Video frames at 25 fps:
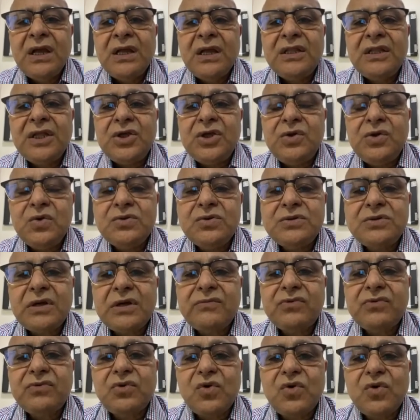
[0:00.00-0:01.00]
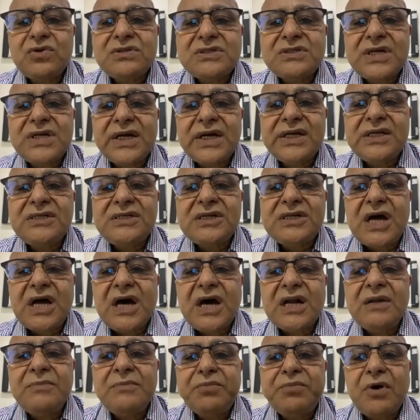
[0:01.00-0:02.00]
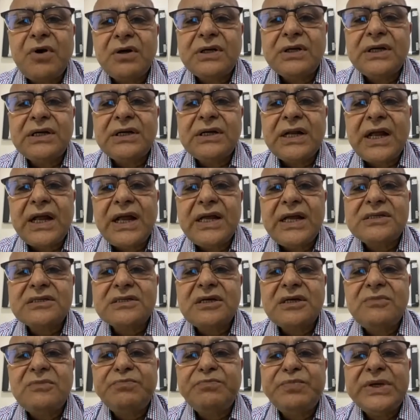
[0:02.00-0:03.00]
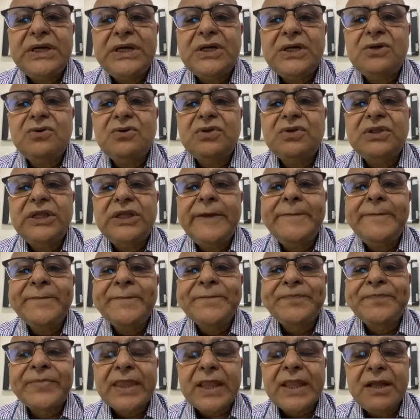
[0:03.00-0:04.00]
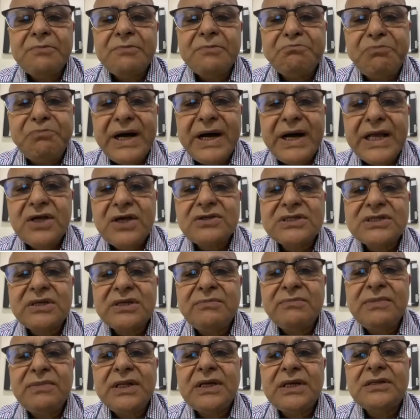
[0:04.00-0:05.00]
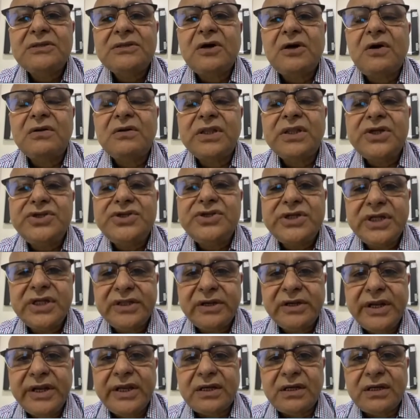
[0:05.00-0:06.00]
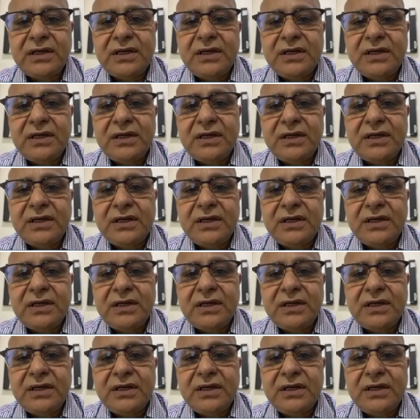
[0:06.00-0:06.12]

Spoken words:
the use of those statins are important as compared to the biosimilars or the generic,